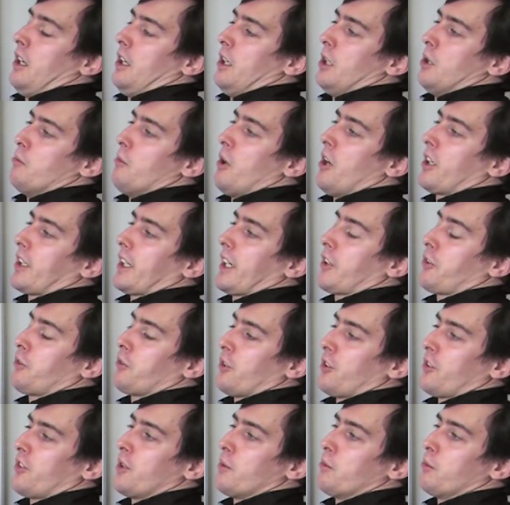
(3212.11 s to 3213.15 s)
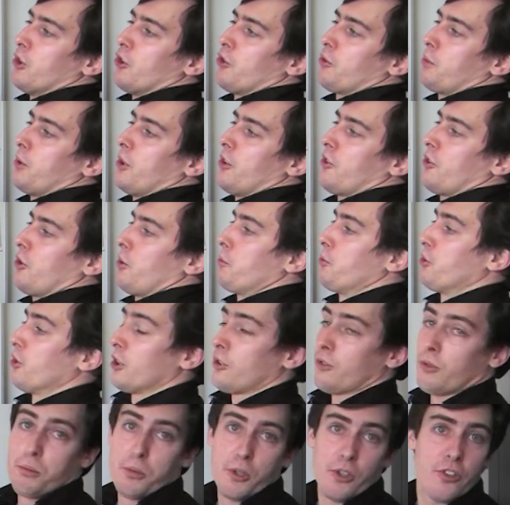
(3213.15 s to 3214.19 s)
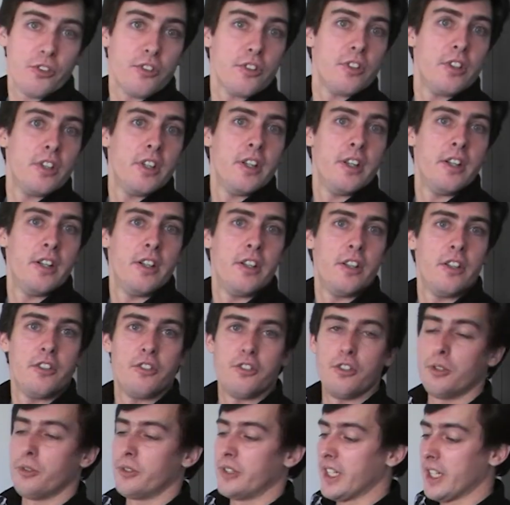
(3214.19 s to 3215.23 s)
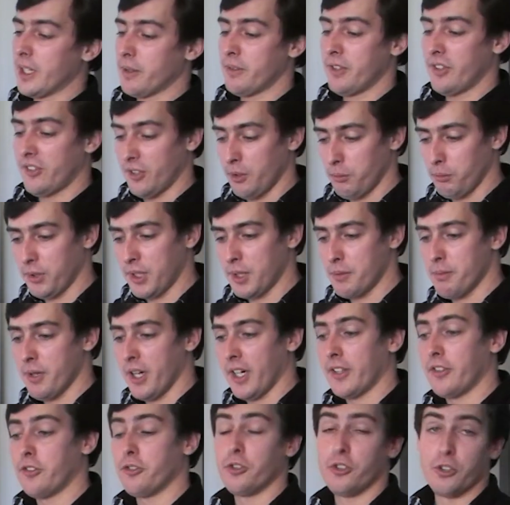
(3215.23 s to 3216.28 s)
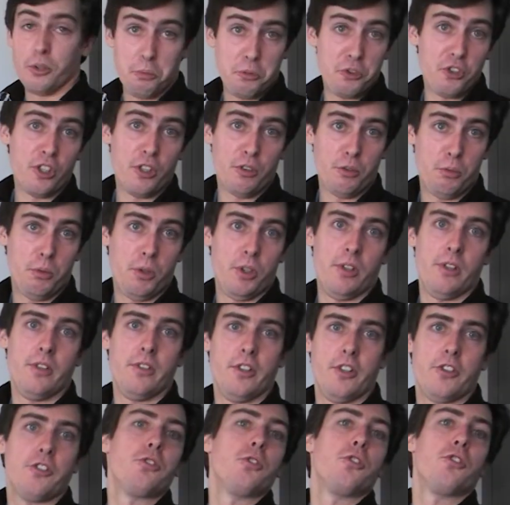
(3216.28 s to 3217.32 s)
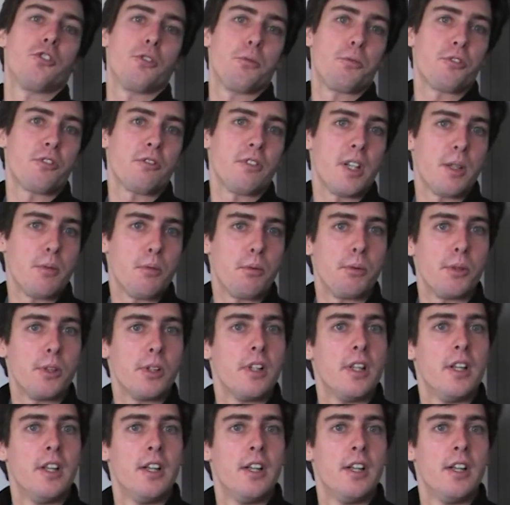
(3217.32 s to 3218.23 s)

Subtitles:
Rx for C++ observables. So there we simply bind to an observable, not to a subscribable.